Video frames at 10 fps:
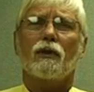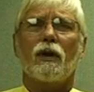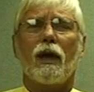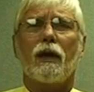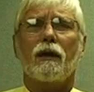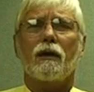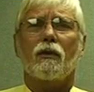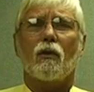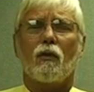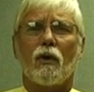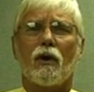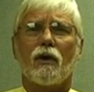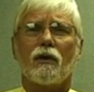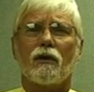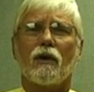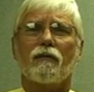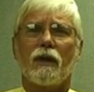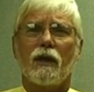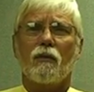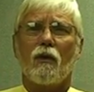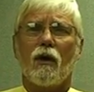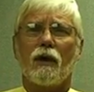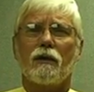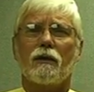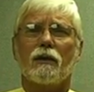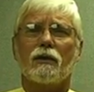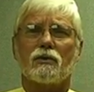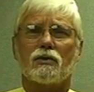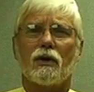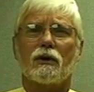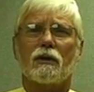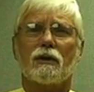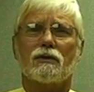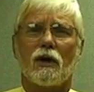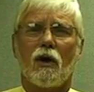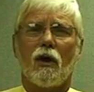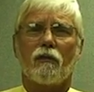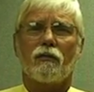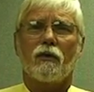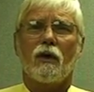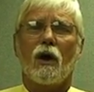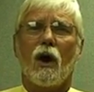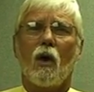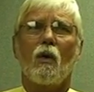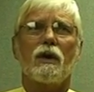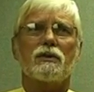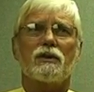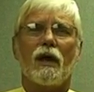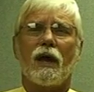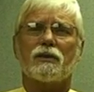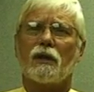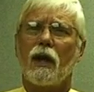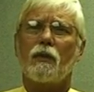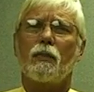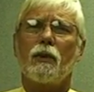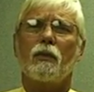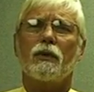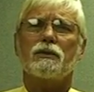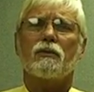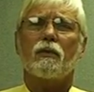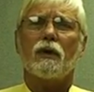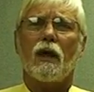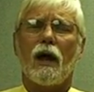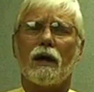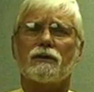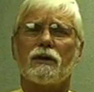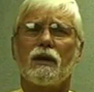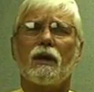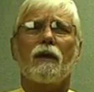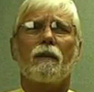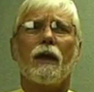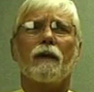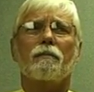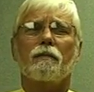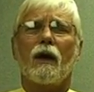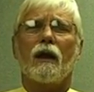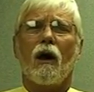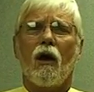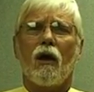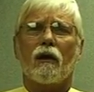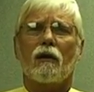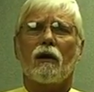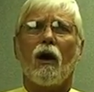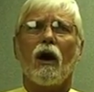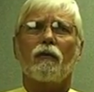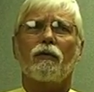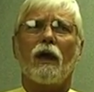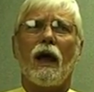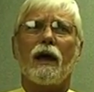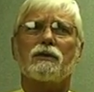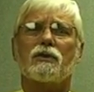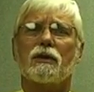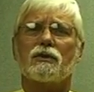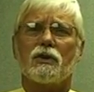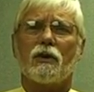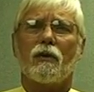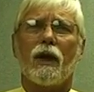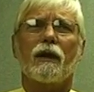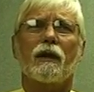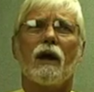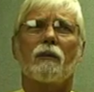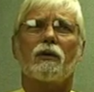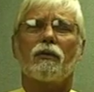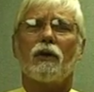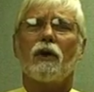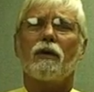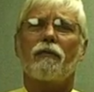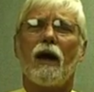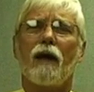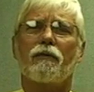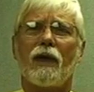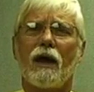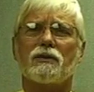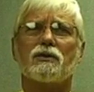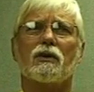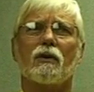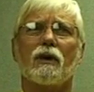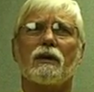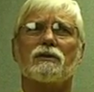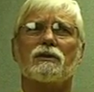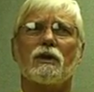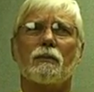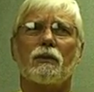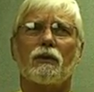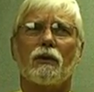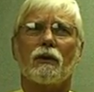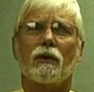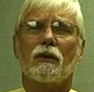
take the word of anyone that the circuit is off. Always test. A lot of people doesn't realize that an arc flash can generate up to 35,000 degrees temperature.